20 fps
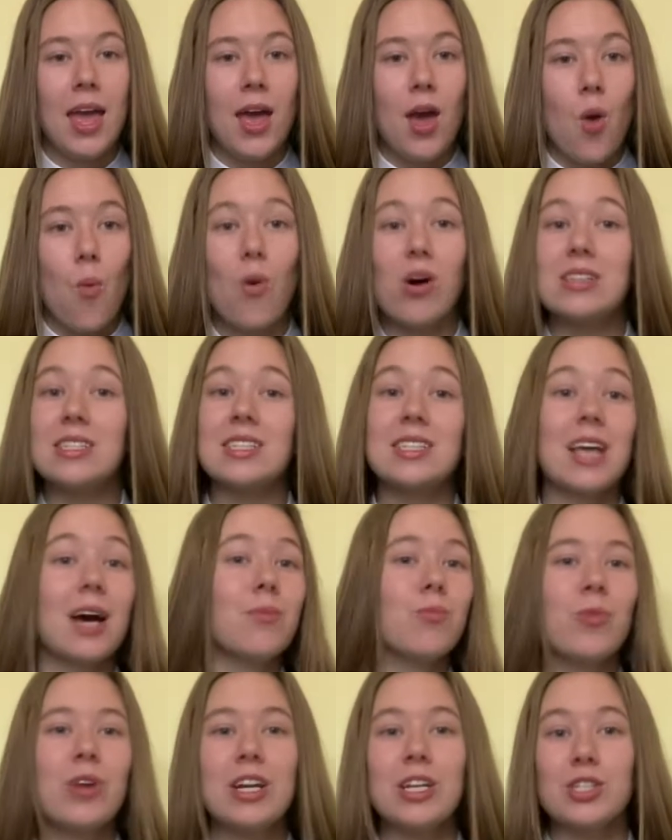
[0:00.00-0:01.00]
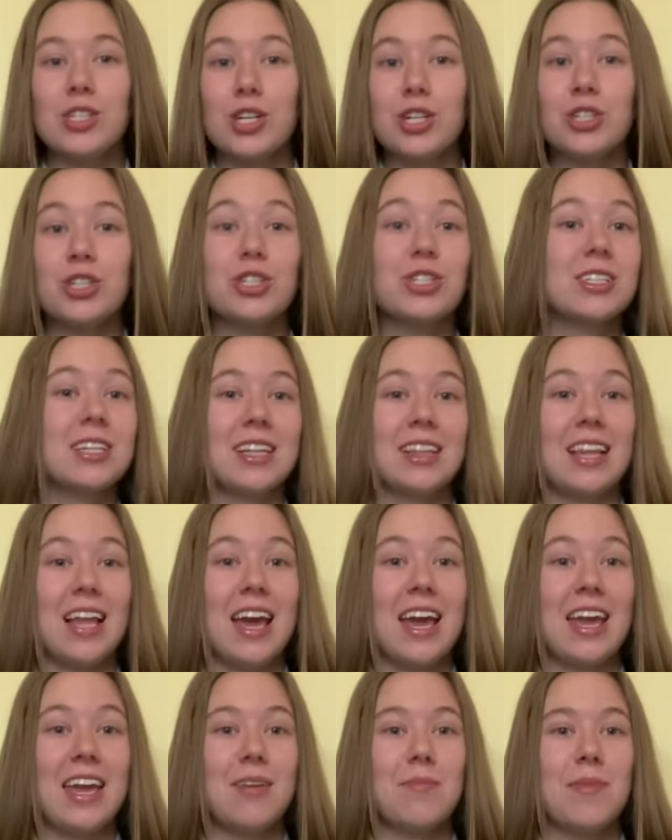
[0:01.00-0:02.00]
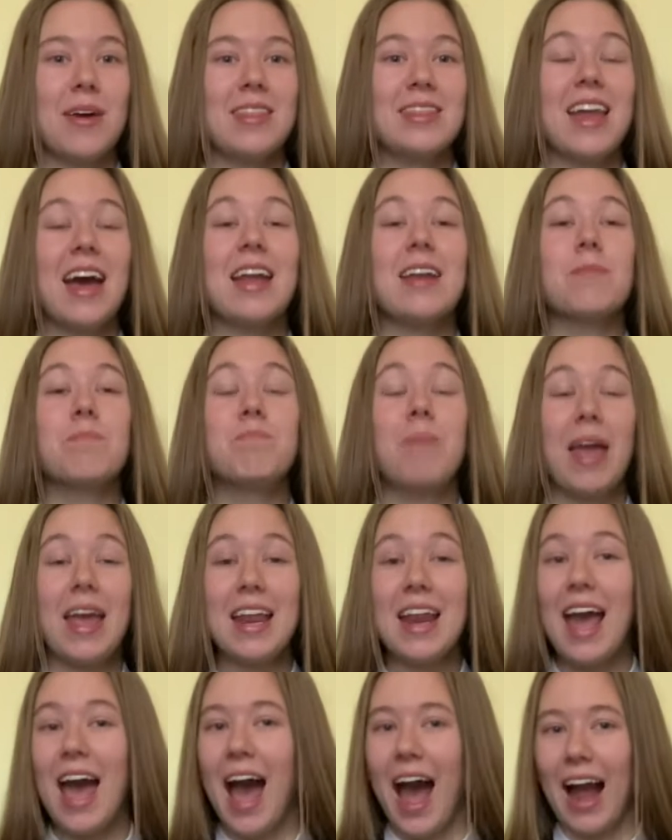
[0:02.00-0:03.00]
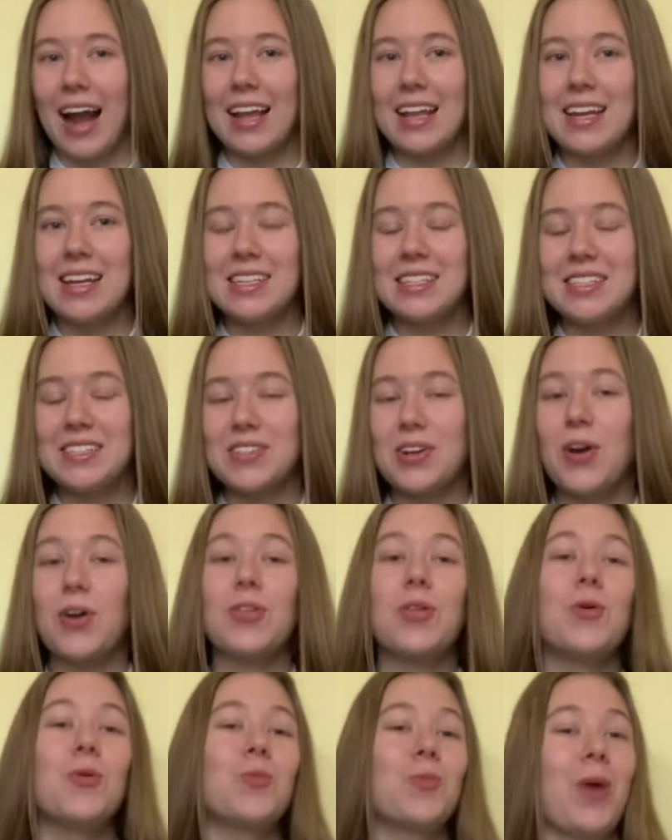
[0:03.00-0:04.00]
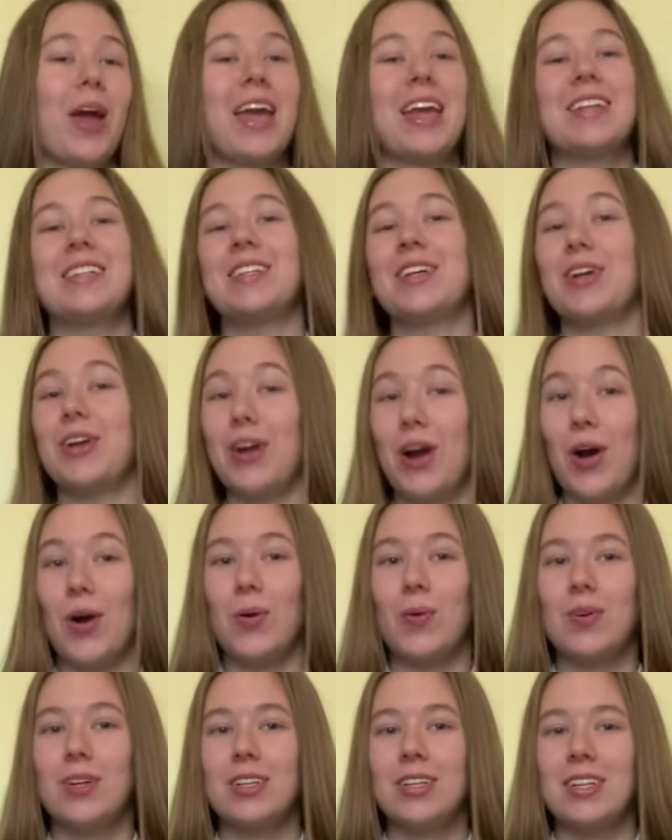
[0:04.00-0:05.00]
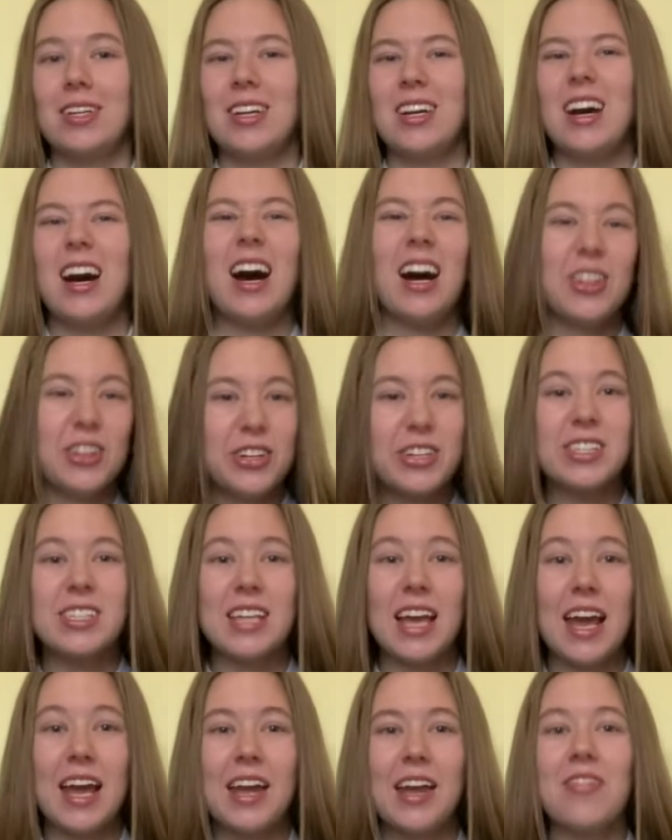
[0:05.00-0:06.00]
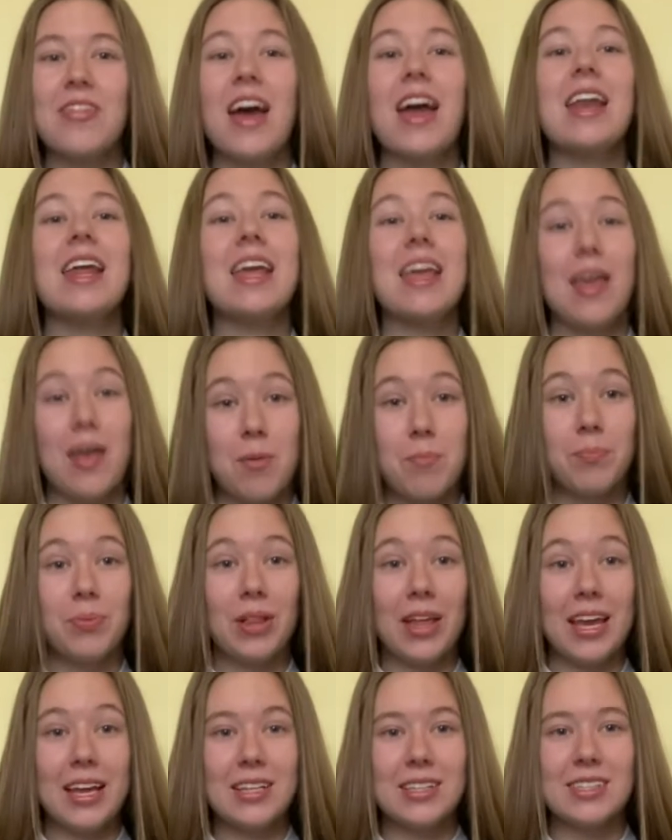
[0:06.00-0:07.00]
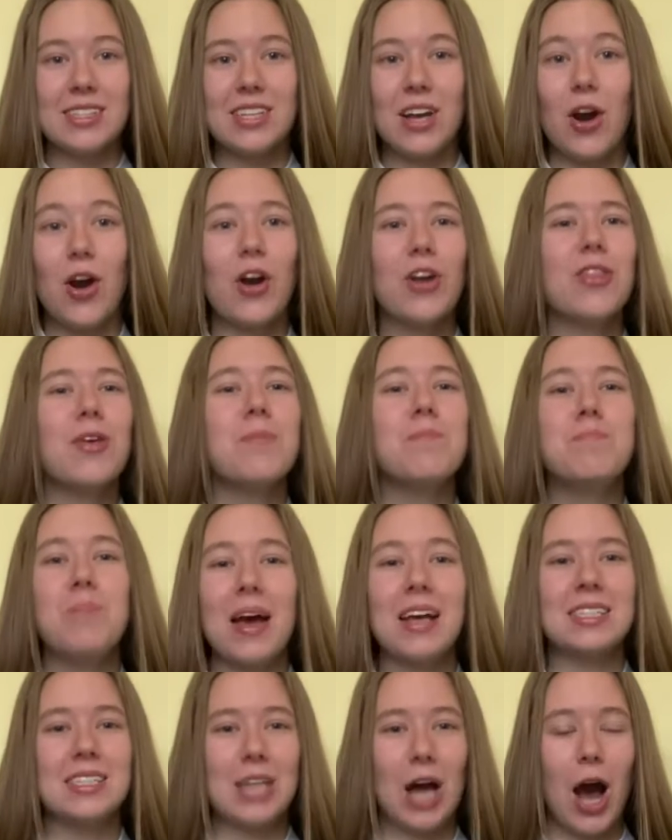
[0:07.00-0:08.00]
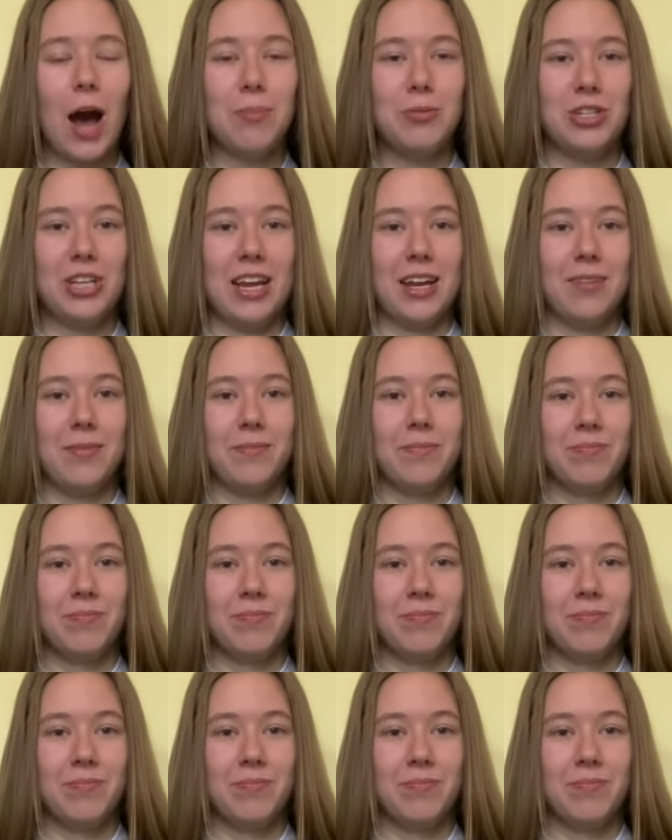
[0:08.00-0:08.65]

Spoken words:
While some researchers claim that beta agonists are the way to go, others say that implants are the best option.